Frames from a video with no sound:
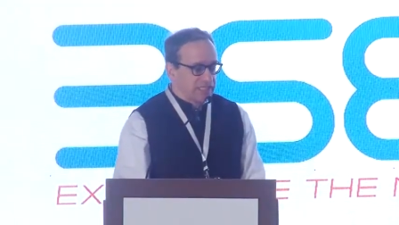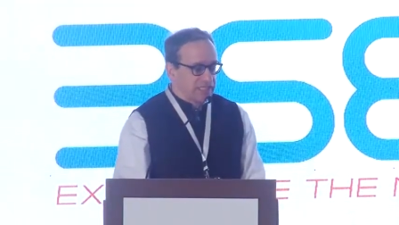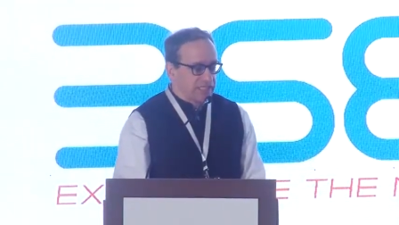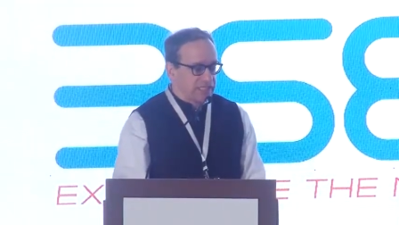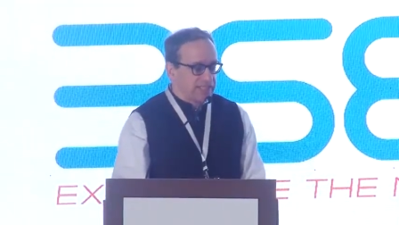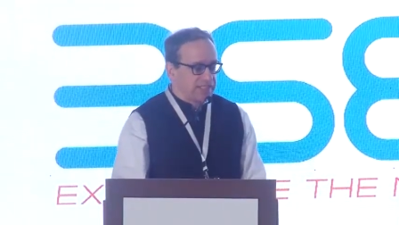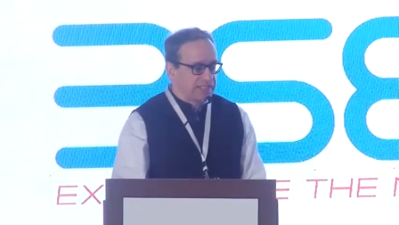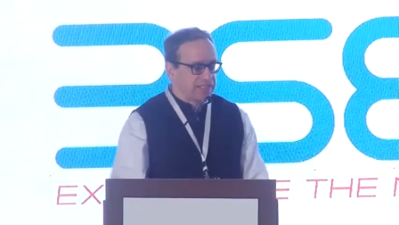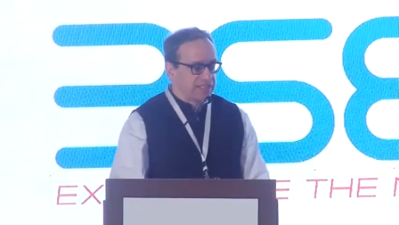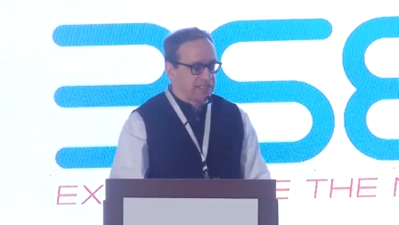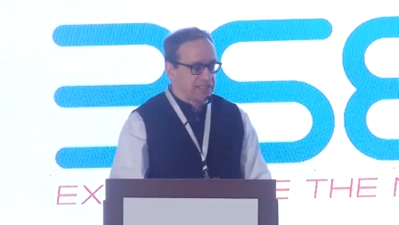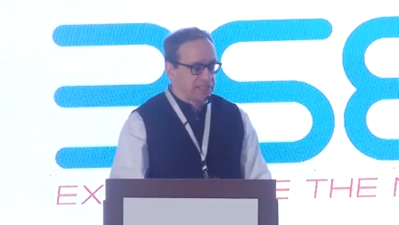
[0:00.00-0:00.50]

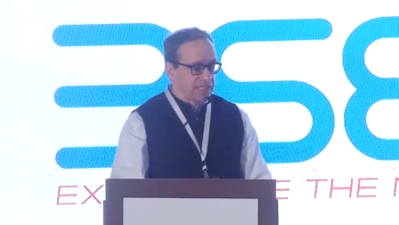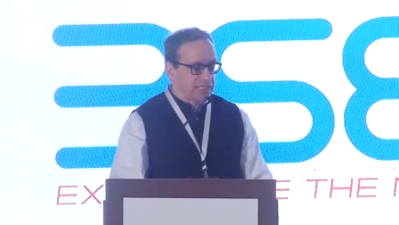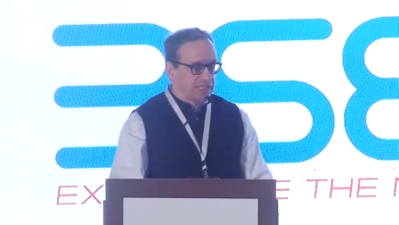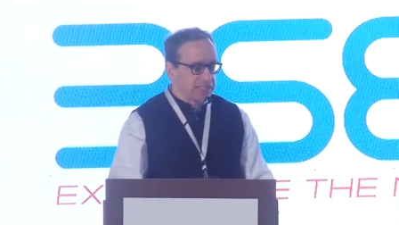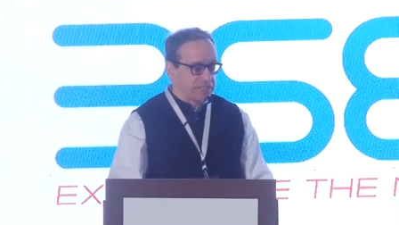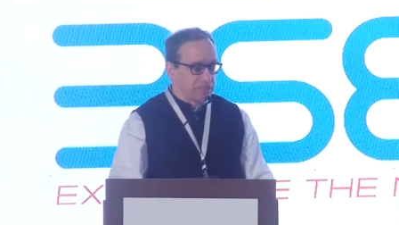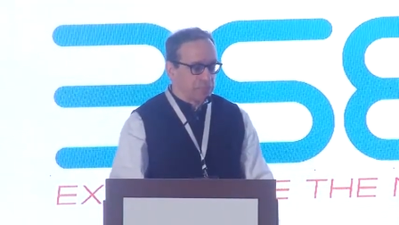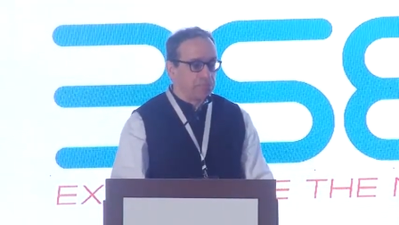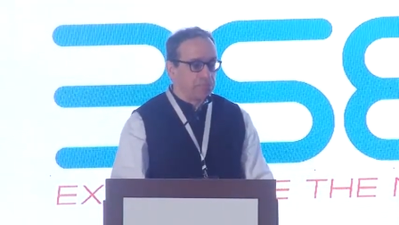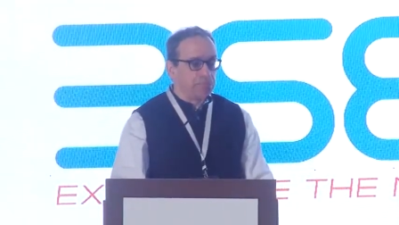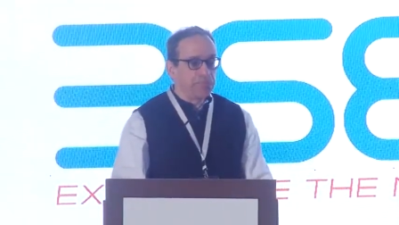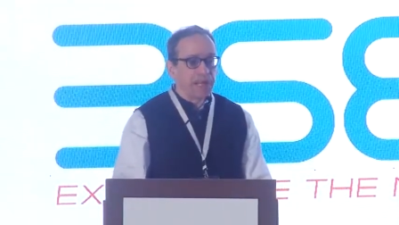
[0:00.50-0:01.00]
is still
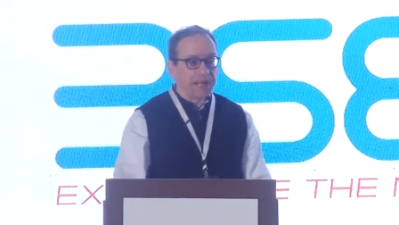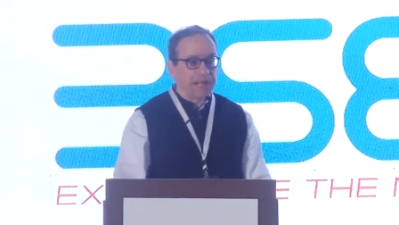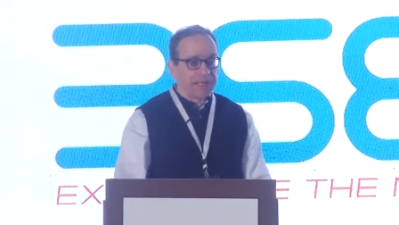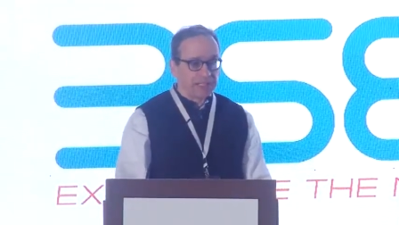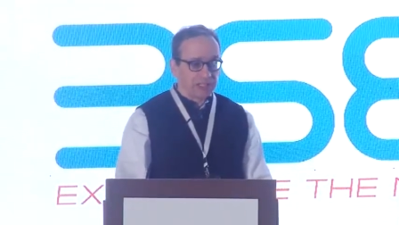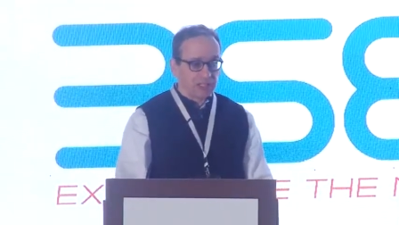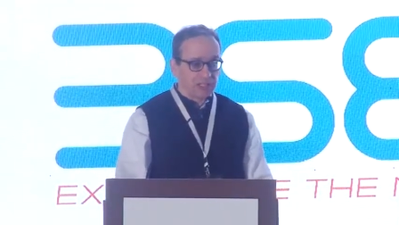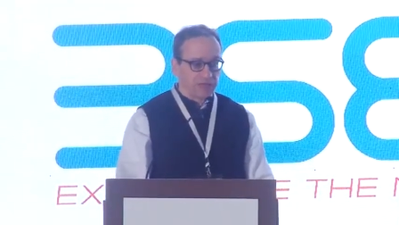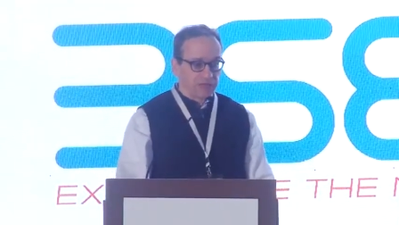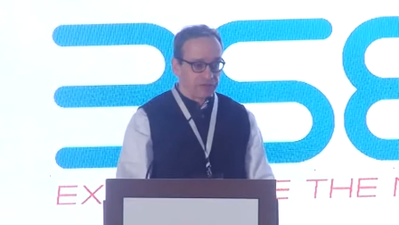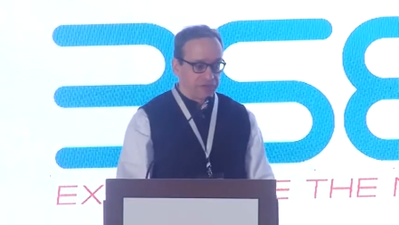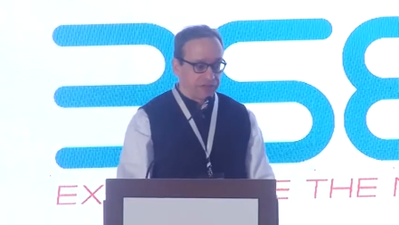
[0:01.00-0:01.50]
the bulk
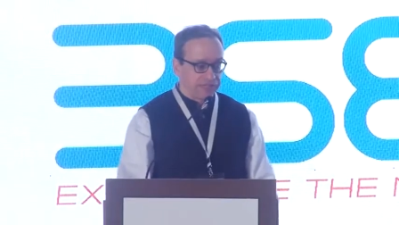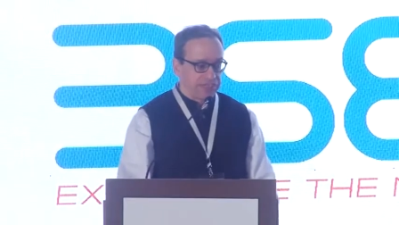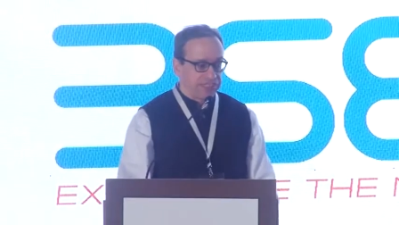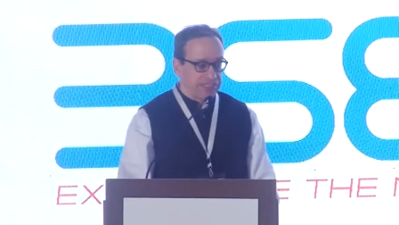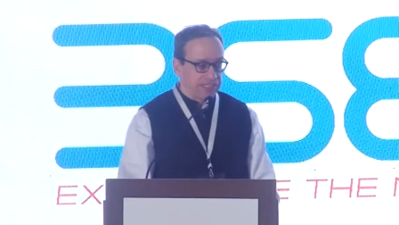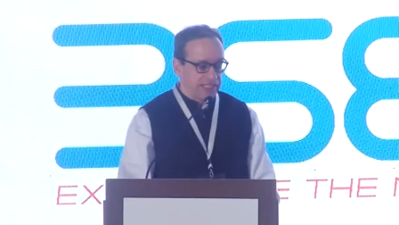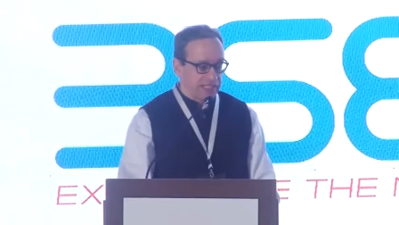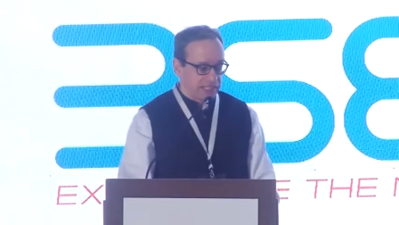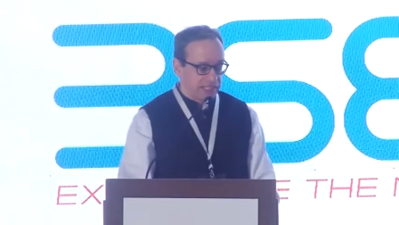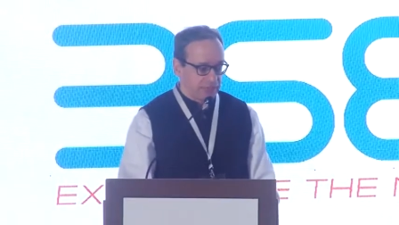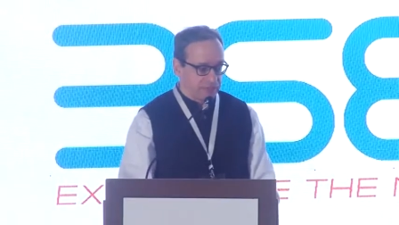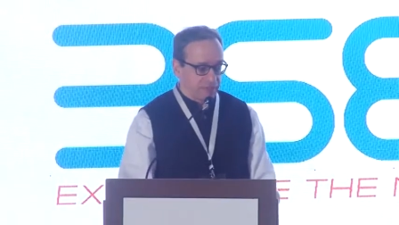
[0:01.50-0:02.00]
of
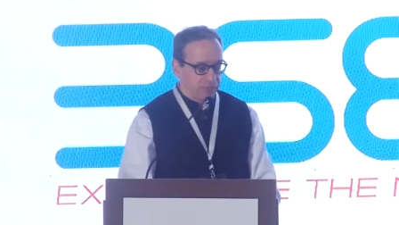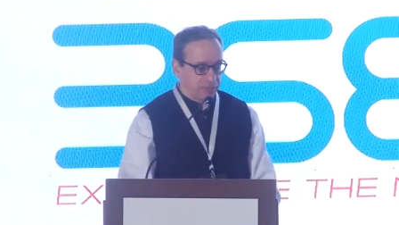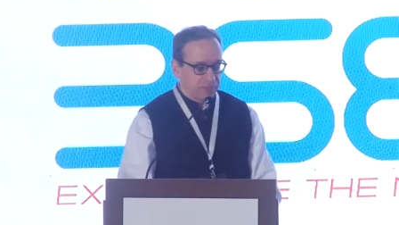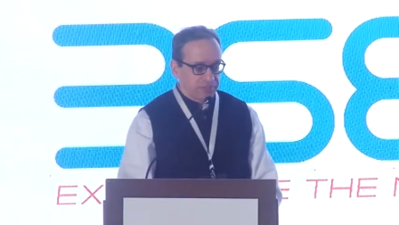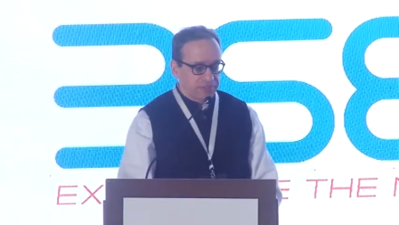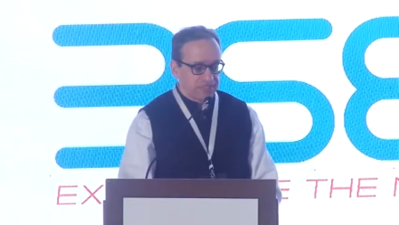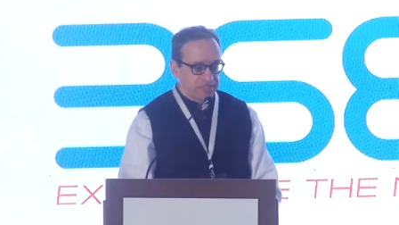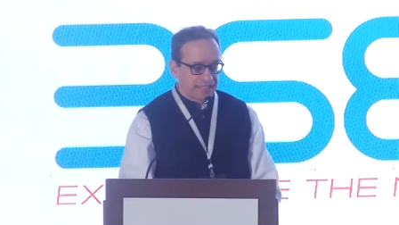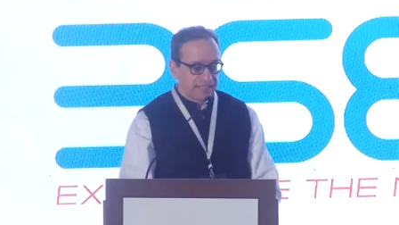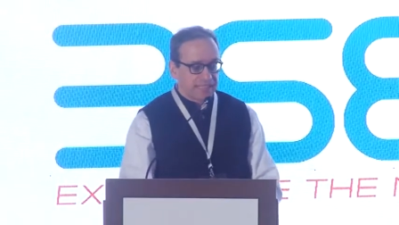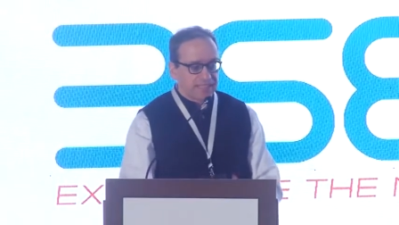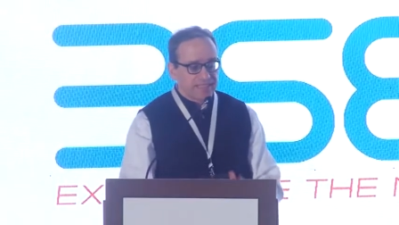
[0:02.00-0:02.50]
retail
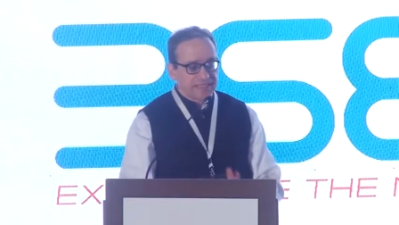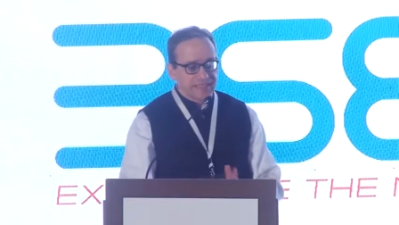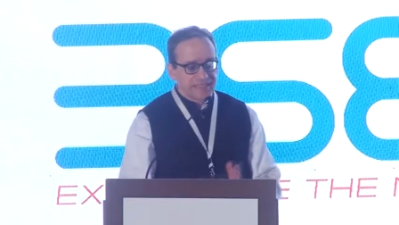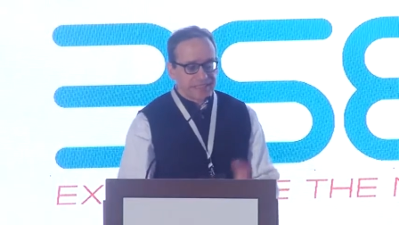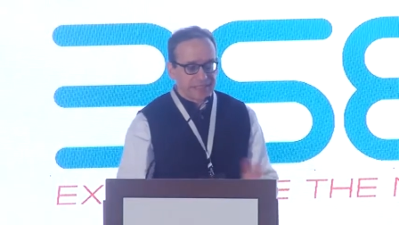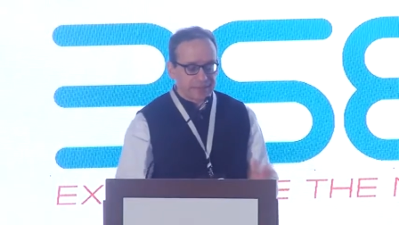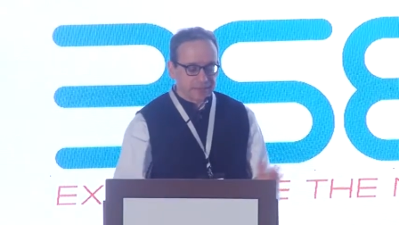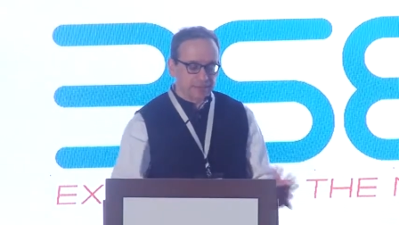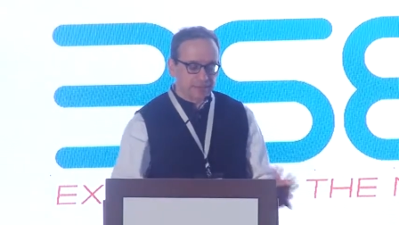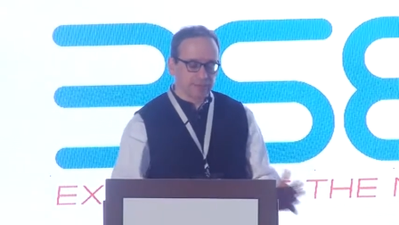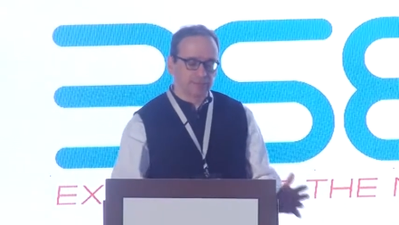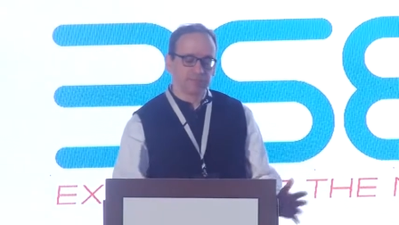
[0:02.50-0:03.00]

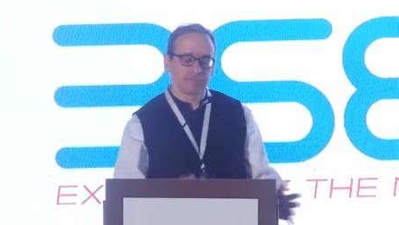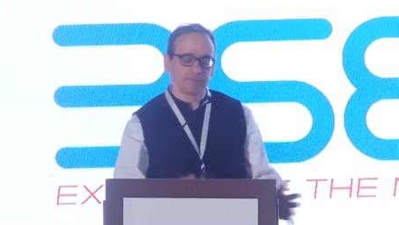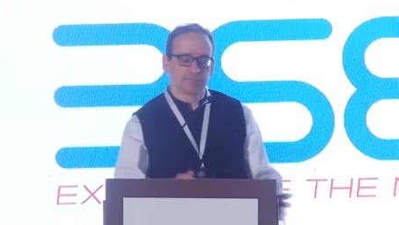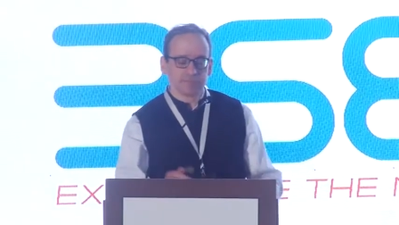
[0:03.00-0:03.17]
representing